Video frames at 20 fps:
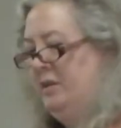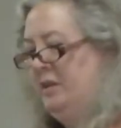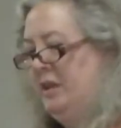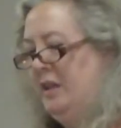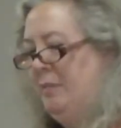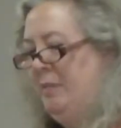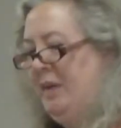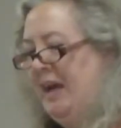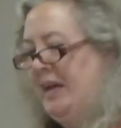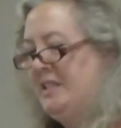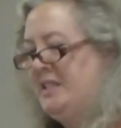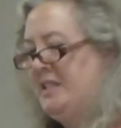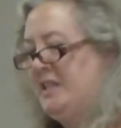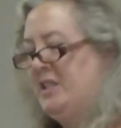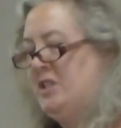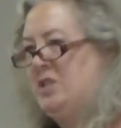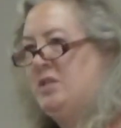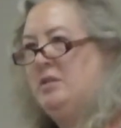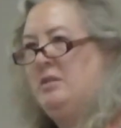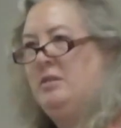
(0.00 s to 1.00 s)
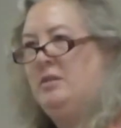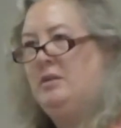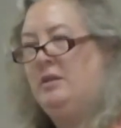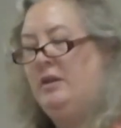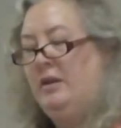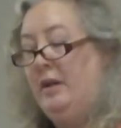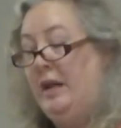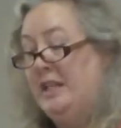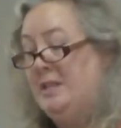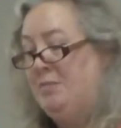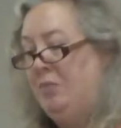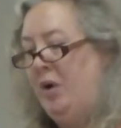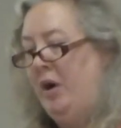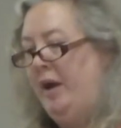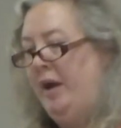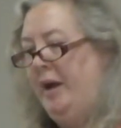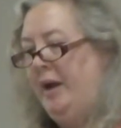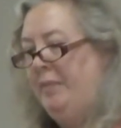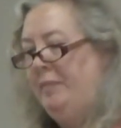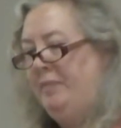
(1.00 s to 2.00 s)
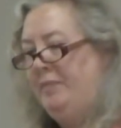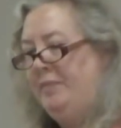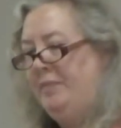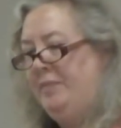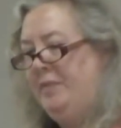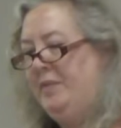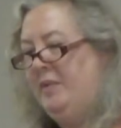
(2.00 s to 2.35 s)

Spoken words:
that the past has brought up?